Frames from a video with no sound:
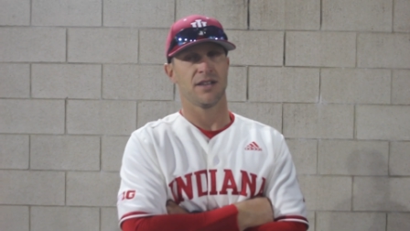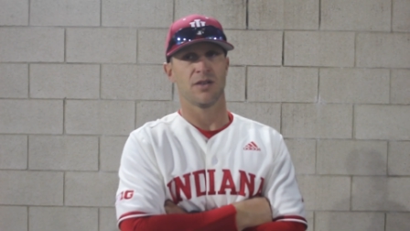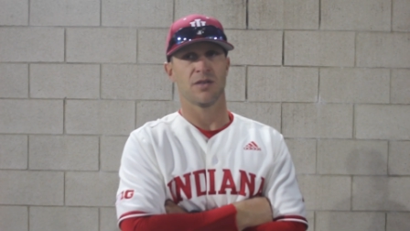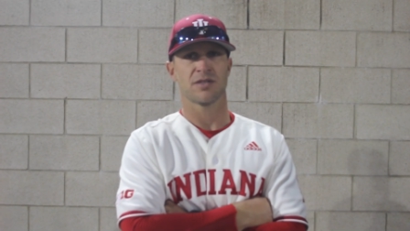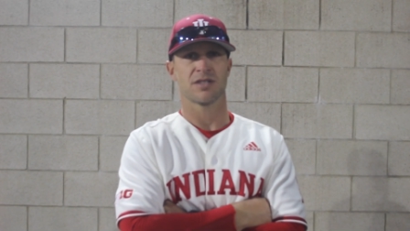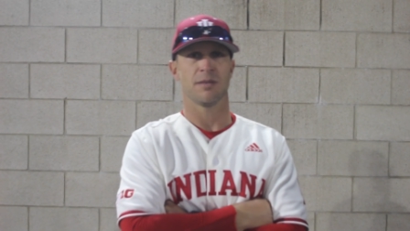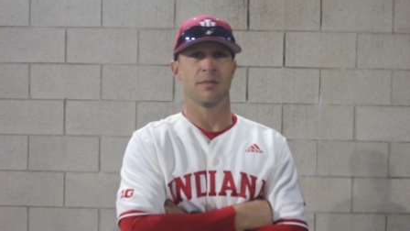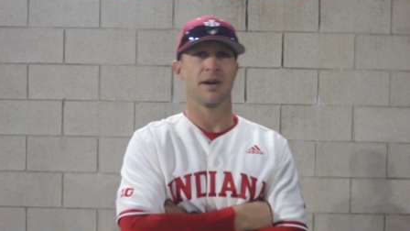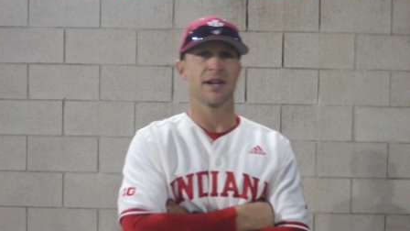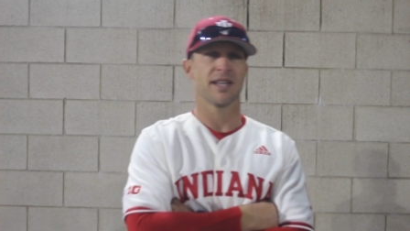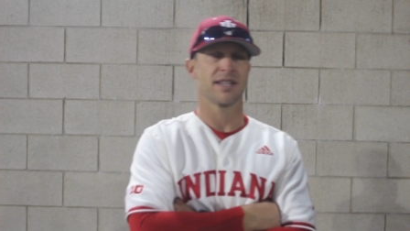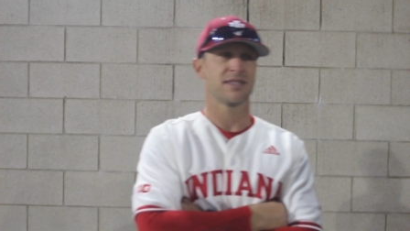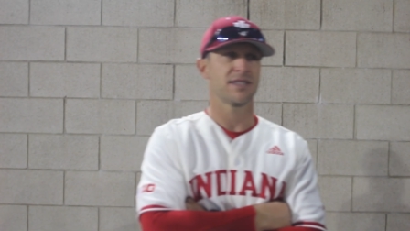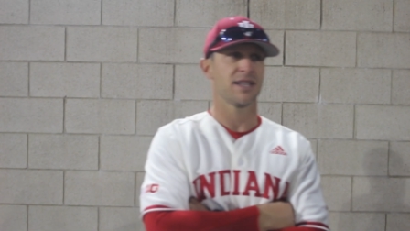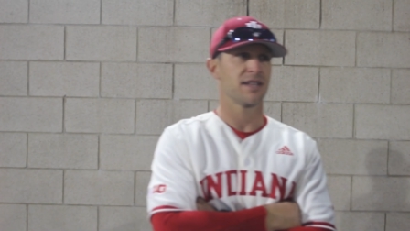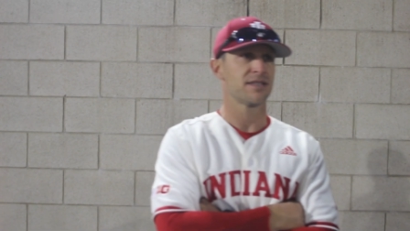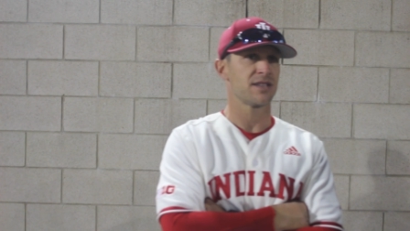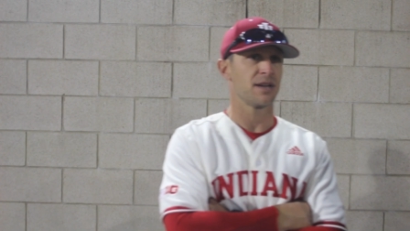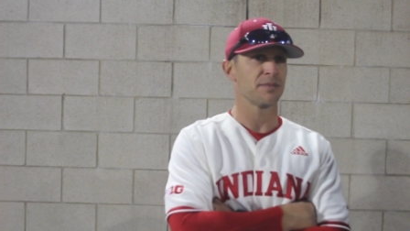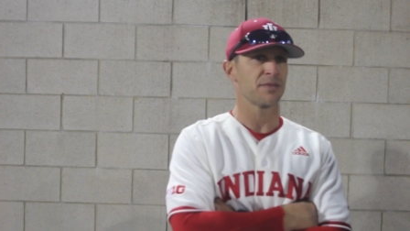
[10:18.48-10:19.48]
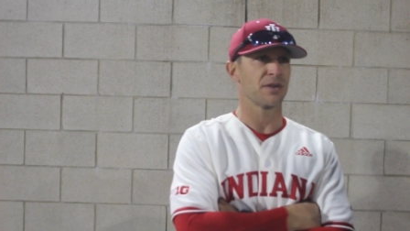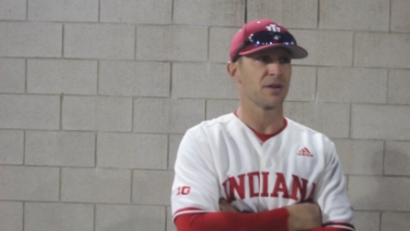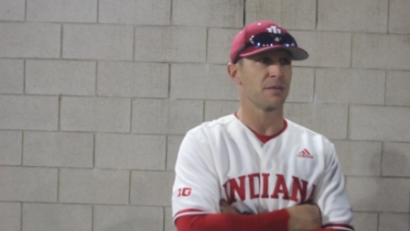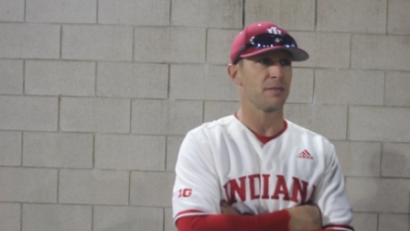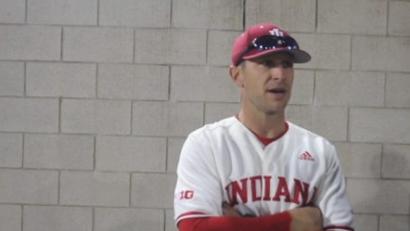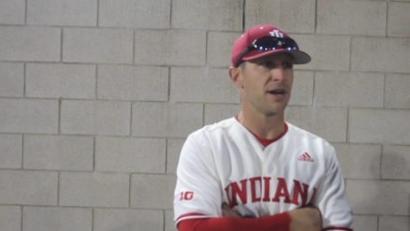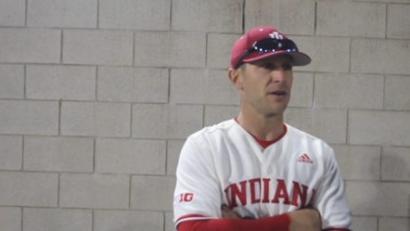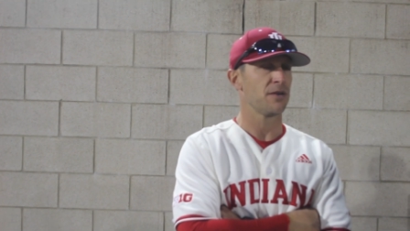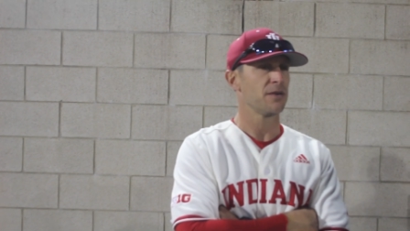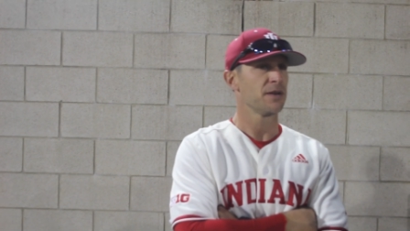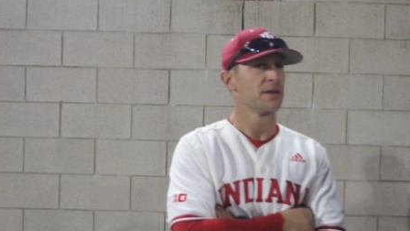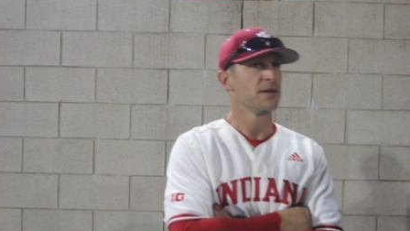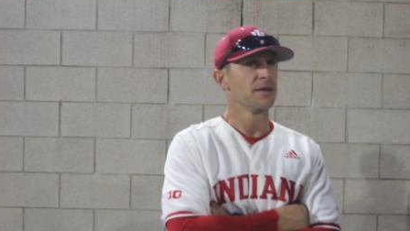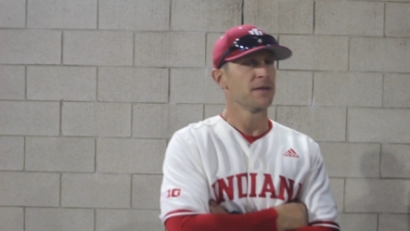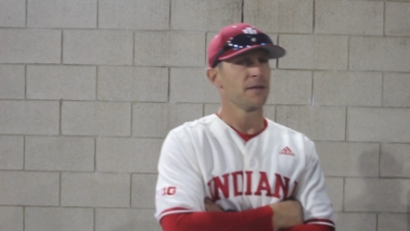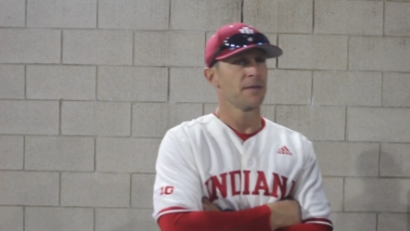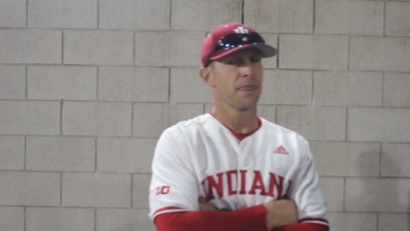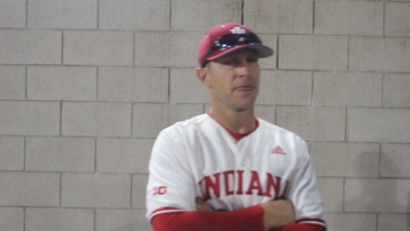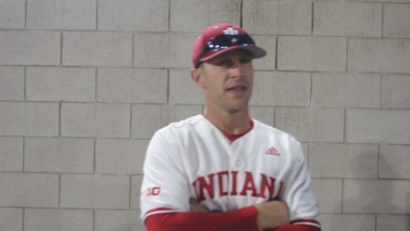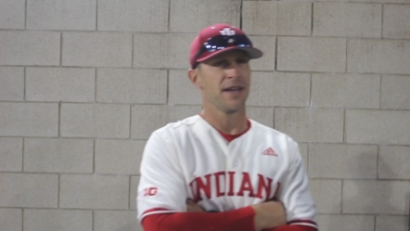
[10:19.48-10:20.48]
Somebody had said something about,
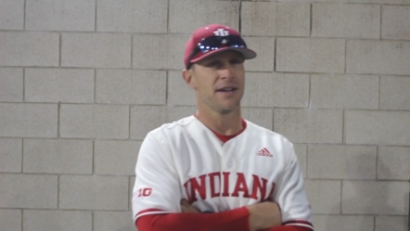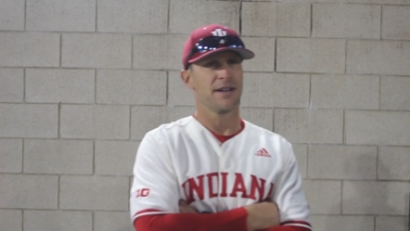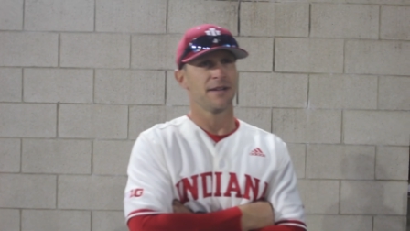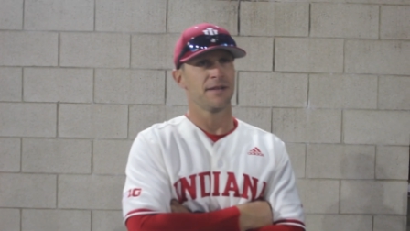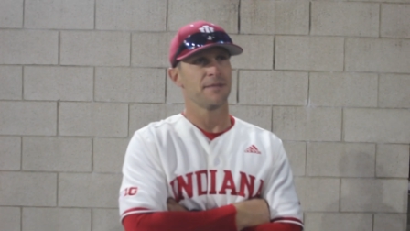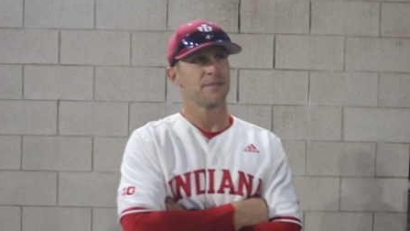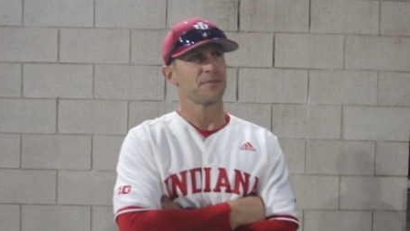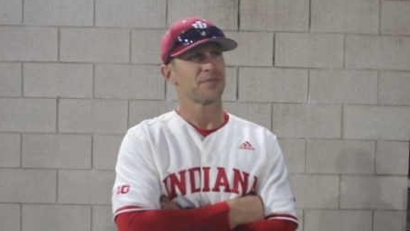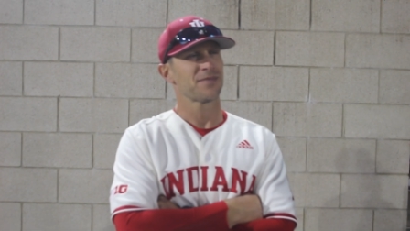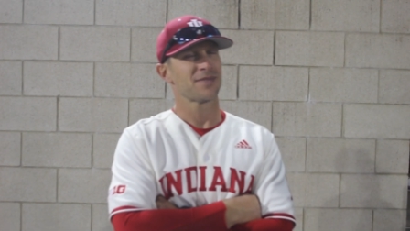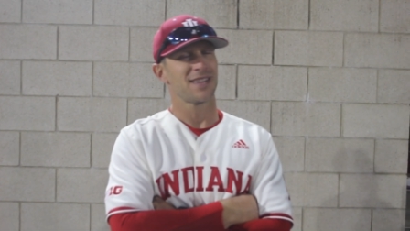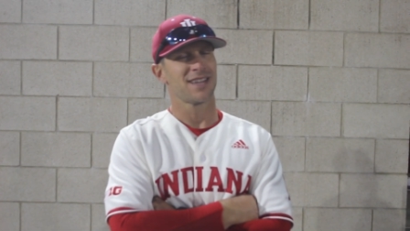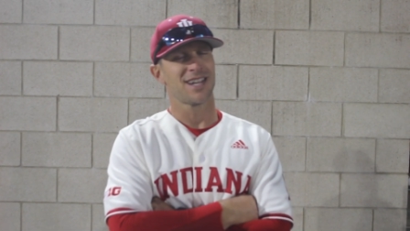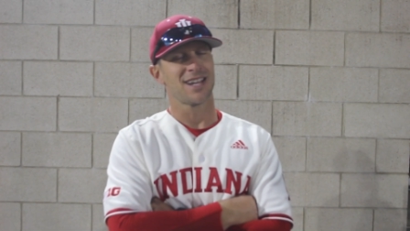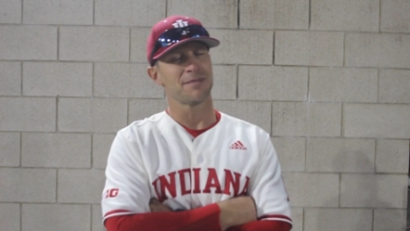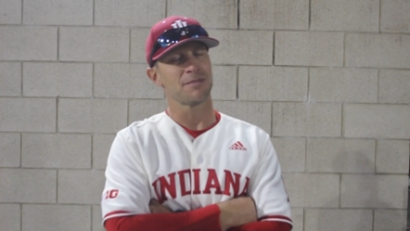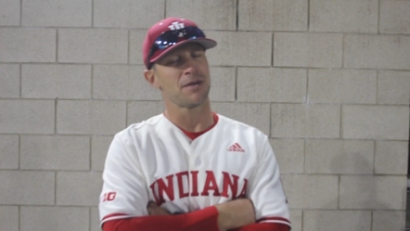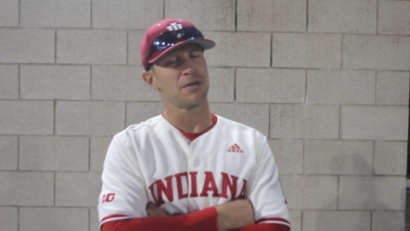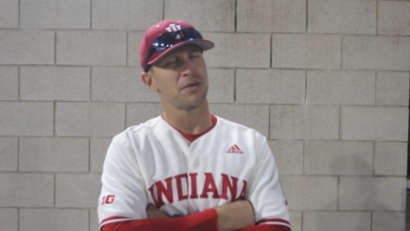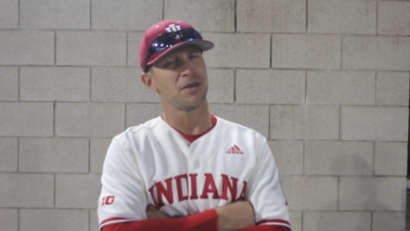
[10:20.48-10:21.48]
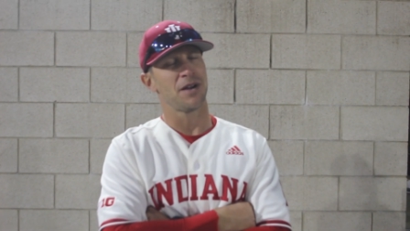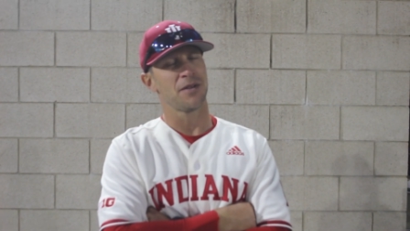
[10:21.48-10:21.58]
I can't remember,